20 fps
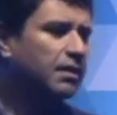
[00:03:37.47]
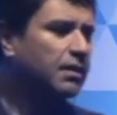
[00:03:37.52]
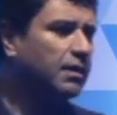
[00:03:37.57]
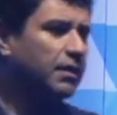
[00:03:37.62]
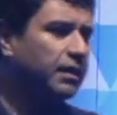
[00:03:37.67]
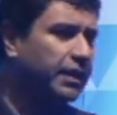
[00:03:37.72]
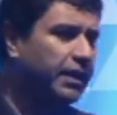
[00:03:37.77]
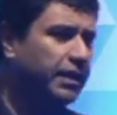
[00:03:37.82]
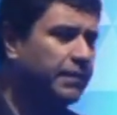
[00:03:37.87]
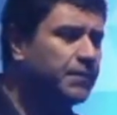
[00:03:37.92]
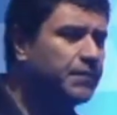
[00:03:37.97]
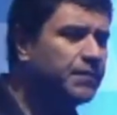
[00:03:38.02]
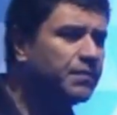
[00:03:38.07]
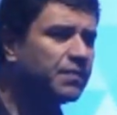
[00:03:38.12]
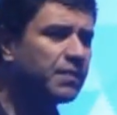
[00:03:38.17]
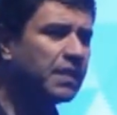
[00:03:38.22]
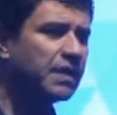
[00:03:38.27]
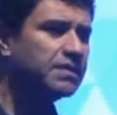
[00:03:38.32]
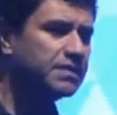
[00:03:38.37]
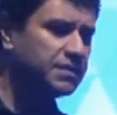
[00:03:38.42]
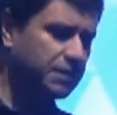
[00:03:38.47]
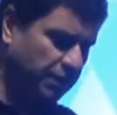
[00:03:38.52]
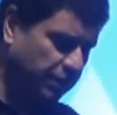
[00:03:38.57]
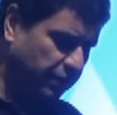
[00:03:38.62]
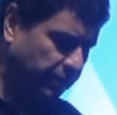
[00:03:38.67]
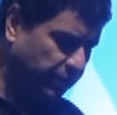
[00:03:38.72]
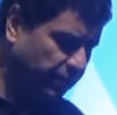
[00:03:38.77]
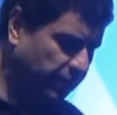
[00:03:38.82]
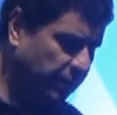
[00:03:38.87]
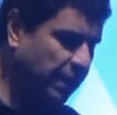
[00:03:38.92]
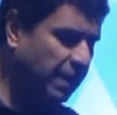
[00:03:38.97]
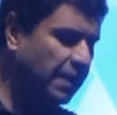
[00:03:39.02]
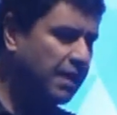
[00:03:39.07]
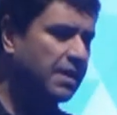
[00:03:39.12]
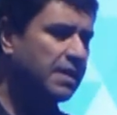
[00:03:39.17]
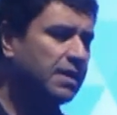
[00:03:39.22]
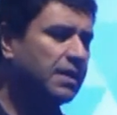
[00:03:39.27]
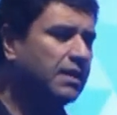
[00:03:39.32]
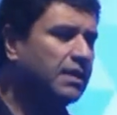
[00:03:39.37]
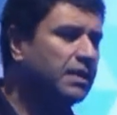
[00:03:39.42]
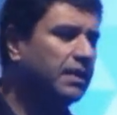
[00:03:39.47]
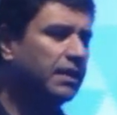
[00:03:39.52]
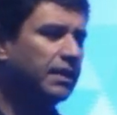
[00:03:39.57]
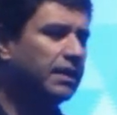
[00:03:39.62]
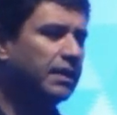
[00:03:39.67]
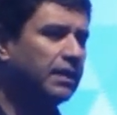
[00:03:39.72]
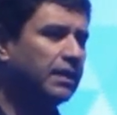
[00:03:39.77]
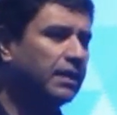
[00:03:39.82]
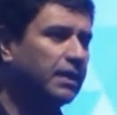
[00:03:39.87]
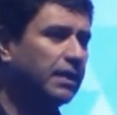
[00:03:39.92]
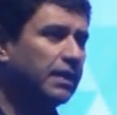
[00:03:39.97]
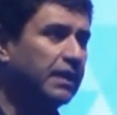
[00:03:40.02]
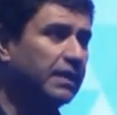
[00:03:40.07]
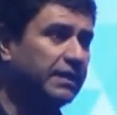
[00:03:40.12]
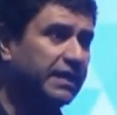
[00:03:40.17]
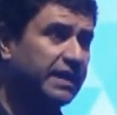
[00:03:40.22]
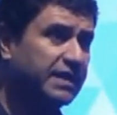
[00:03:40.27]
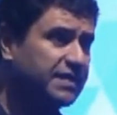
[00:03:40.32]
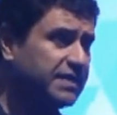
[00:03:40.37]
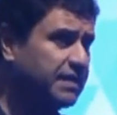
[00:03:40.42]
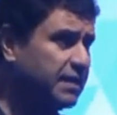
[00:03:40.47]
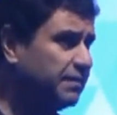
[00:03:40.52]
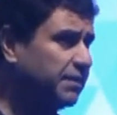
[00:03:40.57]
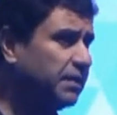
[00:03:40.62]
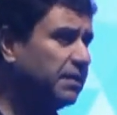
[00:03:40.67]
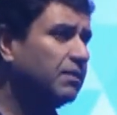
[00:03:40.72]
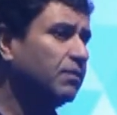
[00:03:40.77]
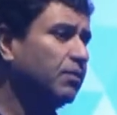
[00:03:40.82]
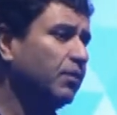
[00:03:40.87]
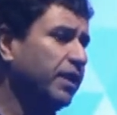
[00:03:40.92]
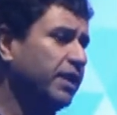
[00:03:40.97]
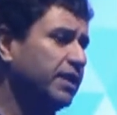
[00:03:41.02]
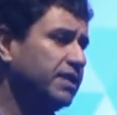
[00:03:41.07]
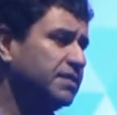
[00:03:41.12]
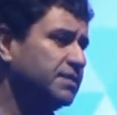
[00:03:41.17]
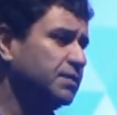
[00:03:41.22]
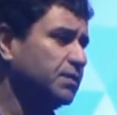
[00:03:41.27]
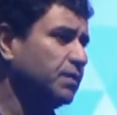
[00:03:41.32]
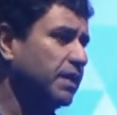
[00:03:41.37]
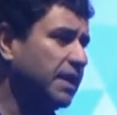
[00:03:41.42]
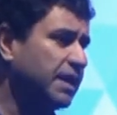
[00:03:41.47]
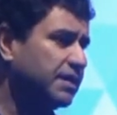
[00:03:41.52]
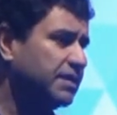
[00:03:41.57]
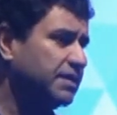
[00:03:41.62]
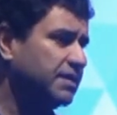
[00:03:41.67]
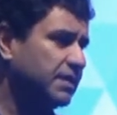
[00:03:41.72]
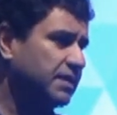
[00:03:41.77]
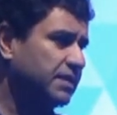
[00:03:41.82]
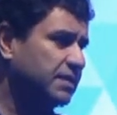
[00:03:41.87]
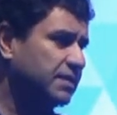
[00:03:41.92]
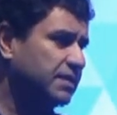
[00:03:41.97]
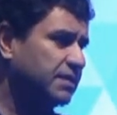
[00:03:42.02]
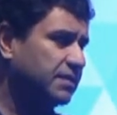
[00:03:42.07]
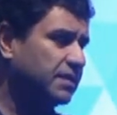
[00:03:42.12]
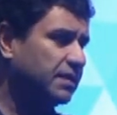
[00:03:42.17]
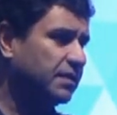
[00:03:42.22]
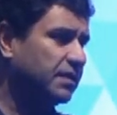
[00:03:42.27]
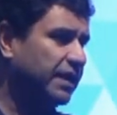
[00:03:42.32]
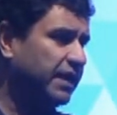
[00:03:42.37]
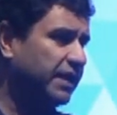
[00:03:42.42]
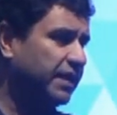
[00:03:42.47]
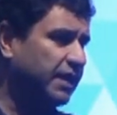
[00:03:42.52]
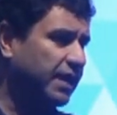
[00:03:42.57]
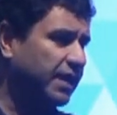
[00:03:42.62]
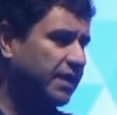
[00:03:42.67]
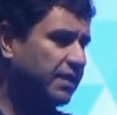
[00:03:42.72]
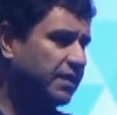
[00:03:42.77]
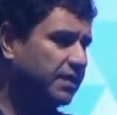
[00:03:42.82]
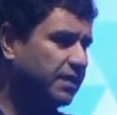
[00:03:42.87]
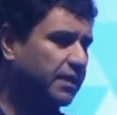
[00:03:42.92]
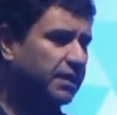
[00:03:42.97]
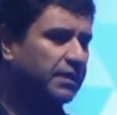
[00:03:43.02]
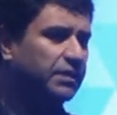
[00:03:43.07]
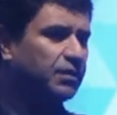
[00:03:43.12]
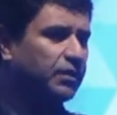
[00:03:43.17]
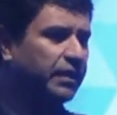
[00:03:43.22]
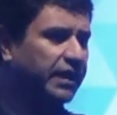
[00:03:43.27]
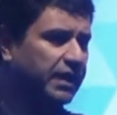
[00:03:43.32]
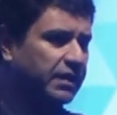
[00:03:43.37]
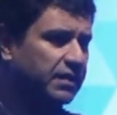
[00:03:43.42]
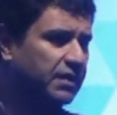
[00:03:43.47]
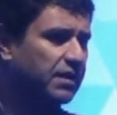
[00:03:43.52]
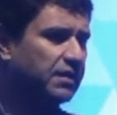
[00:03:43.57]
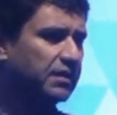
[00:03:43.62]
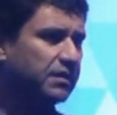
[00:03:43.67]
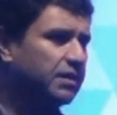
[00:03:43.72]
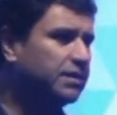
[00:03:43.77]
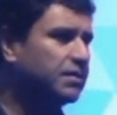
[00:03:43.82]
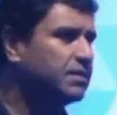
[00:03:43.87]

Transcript: Okay? So there's several ways to access the data and to get the